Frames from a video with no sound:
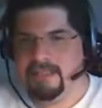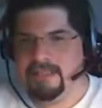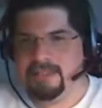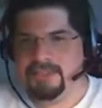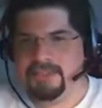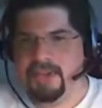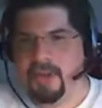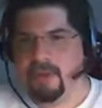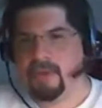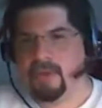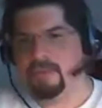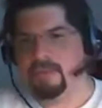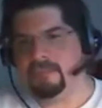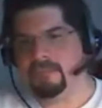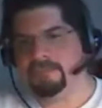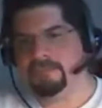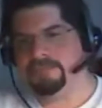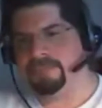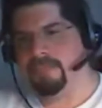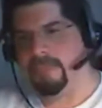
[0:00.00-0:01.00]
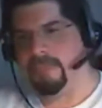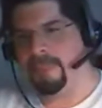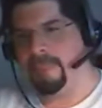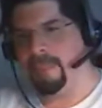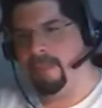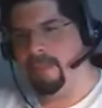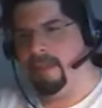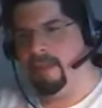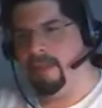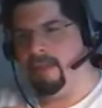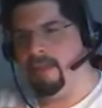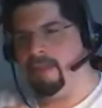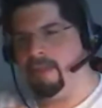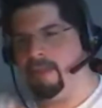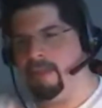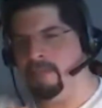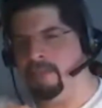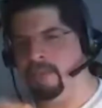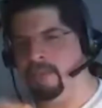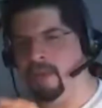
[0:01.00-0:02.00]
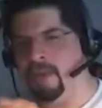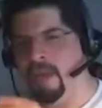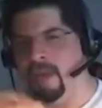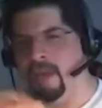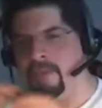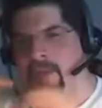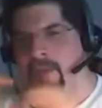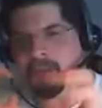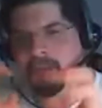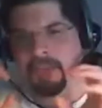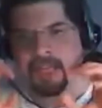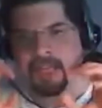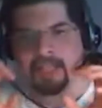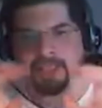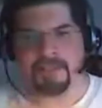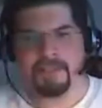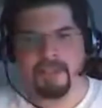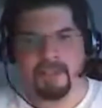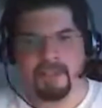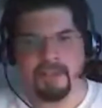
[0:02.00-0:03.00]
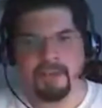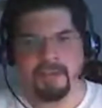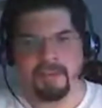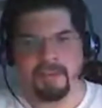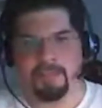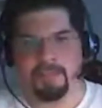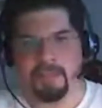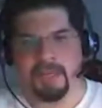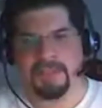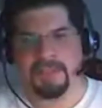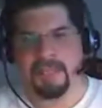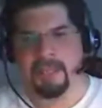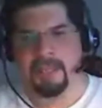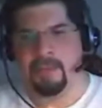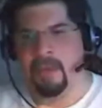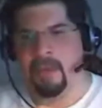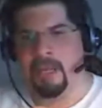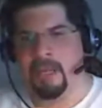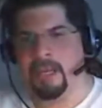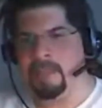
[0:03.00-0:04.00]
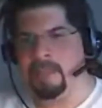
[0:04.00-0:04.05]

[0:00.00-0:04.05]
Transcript: So, if you have nothing else pressing quite at the